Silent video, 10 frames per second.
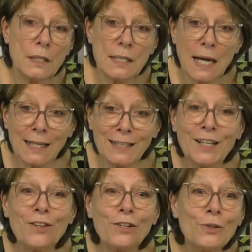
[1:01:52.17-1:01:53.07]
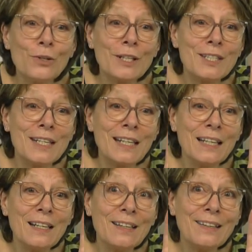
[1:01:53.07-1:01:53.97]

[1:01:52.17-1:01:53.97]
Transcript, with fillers: going to take another look at it,